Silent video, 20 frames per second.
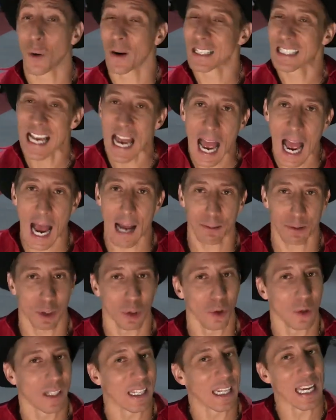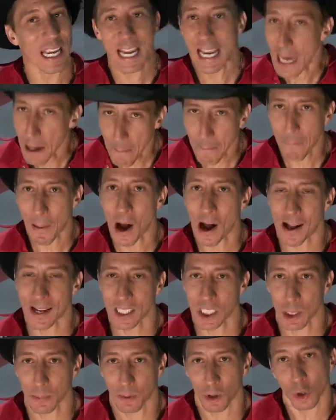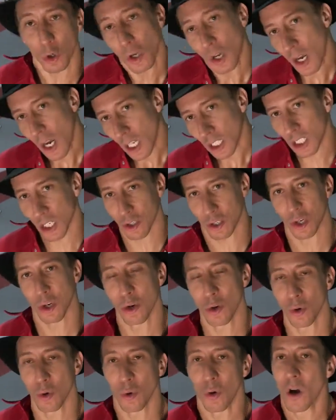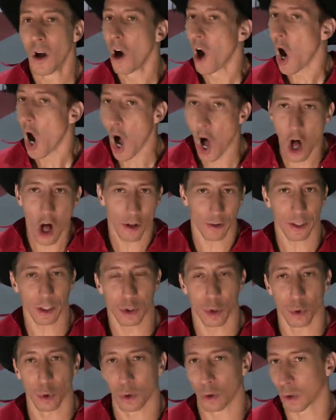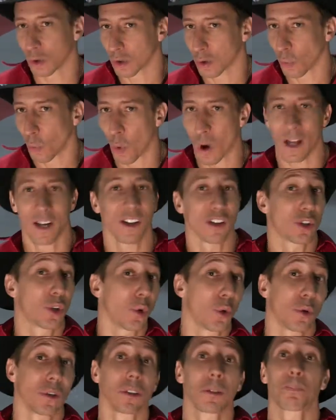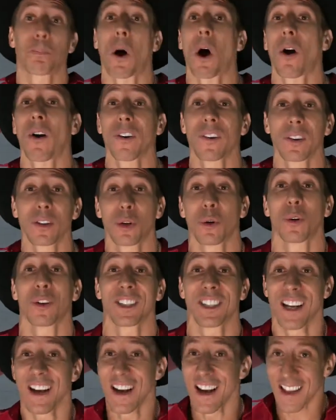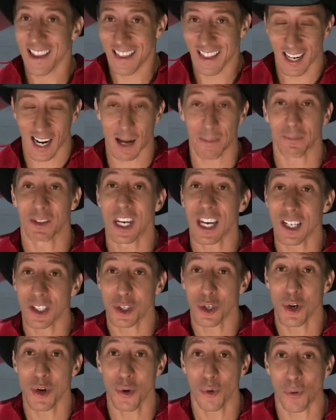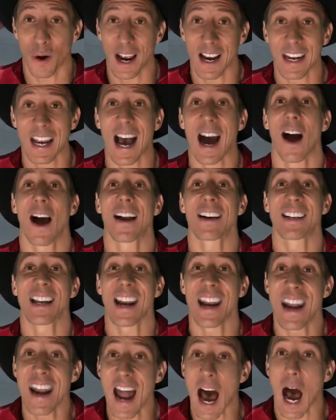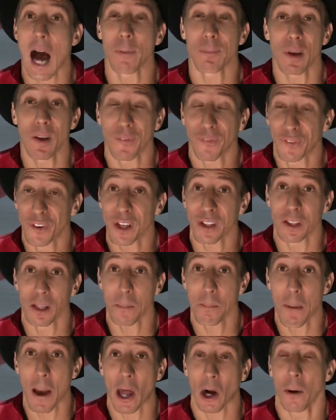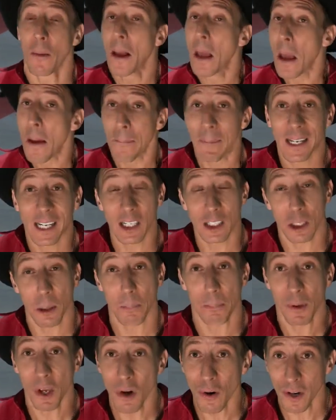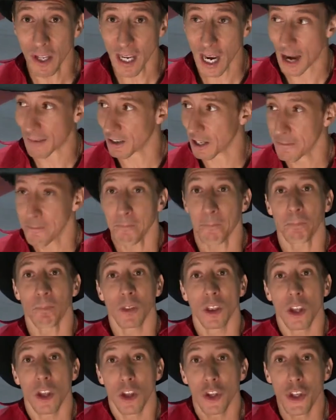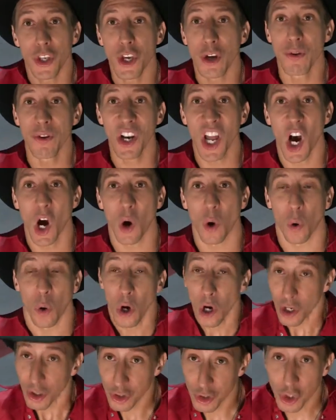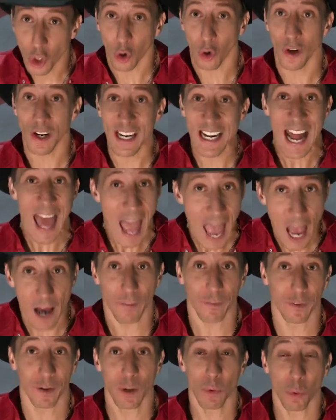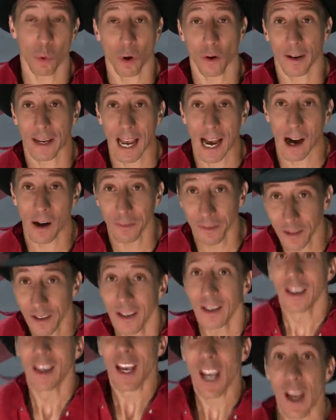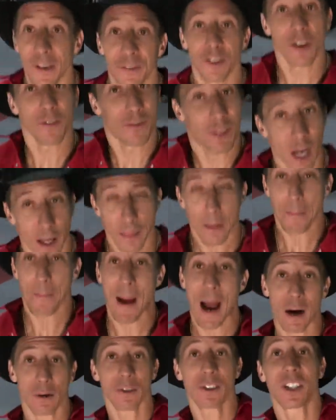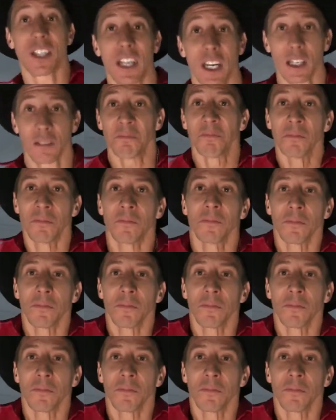it's absolutely impossible to do all the tools, one of the tools, part of the tools that I'm teaching you right now and to not be feeling better. Because the beauty of it, you know, during every workout, if you've done the bouncing,